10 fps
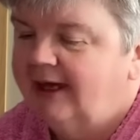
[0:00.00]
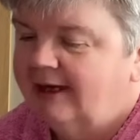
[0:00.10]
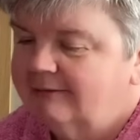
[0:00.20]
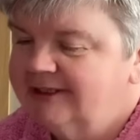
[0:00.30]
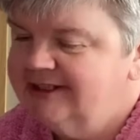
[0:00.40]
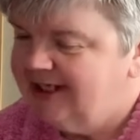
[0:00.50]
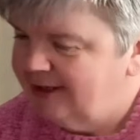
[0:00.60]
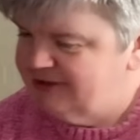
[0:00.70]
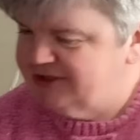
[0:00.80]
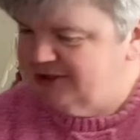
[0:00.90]
I'm going to
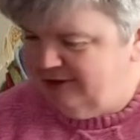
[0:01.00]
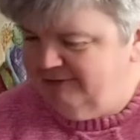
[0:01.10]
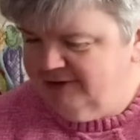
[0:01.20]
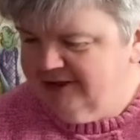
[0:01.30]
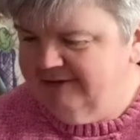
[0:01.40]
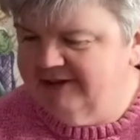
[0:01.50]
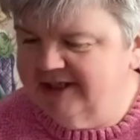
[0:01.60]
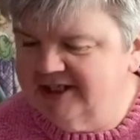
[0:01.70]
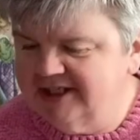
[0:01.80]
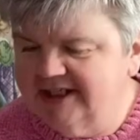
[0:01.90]
start with two fully
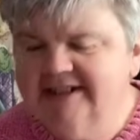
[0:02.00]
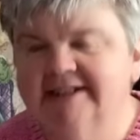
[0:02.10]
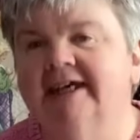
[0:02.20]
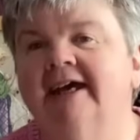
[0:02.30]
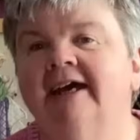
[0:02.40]
finishes.